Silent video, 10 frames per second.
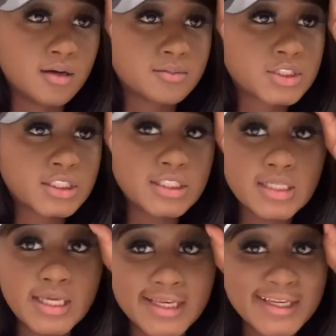
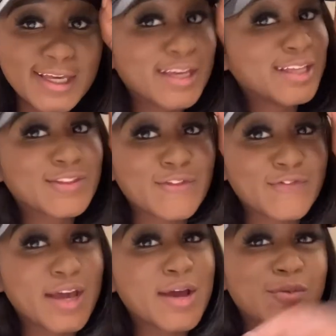hit the
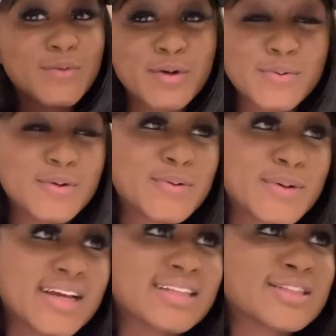fan real, real
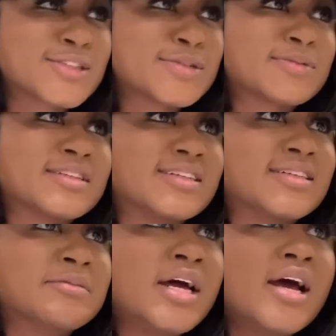quick at the strip club.